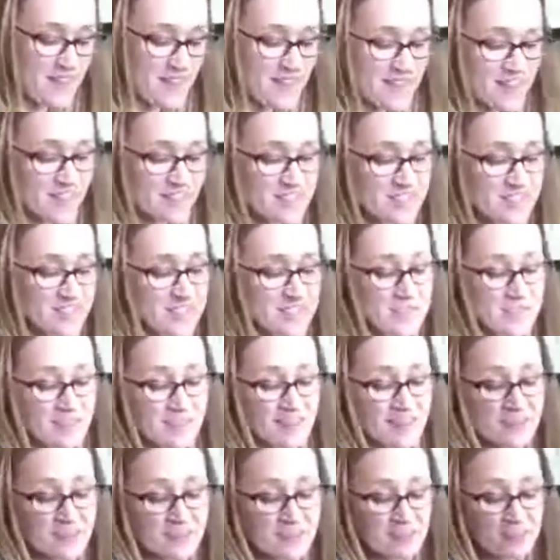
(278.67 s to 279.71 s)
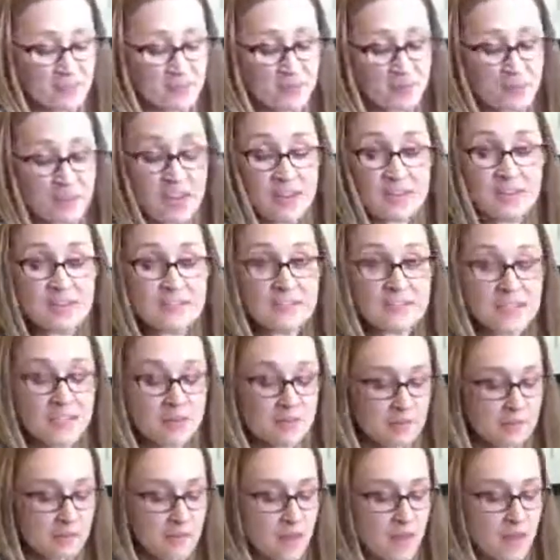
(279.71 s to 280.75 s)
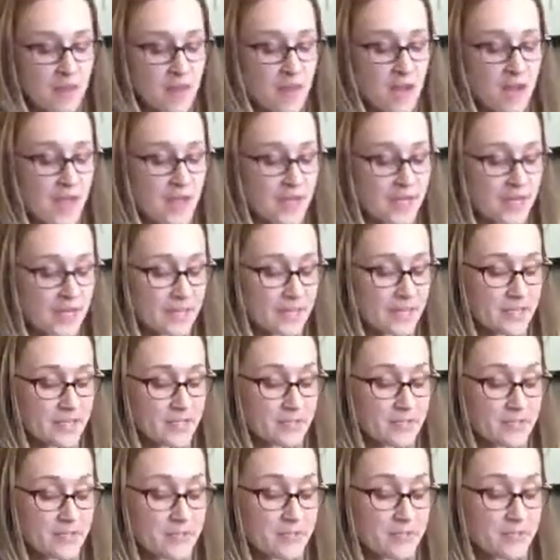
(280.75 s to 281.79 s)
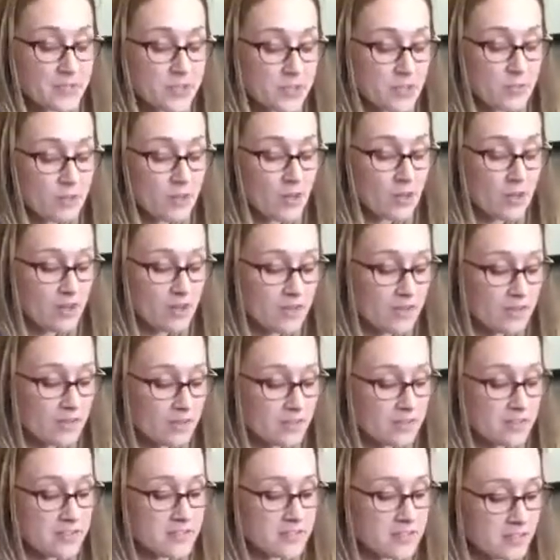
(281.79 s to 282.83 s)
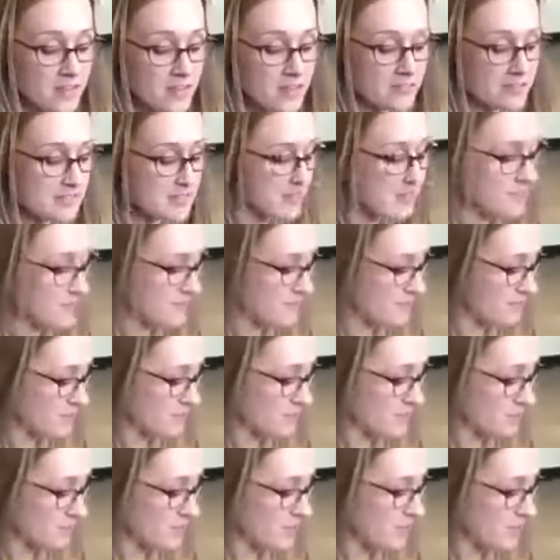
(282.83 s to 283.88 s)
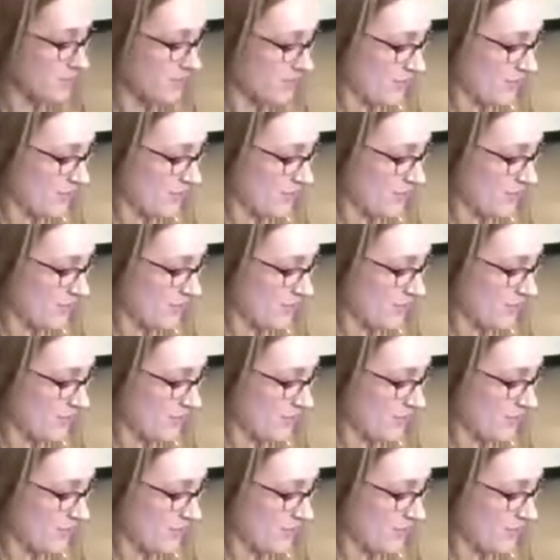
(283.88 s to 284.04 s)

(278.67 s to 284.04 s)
and she's filing her own nails down. I'm not going to do this for too long because obviously she can file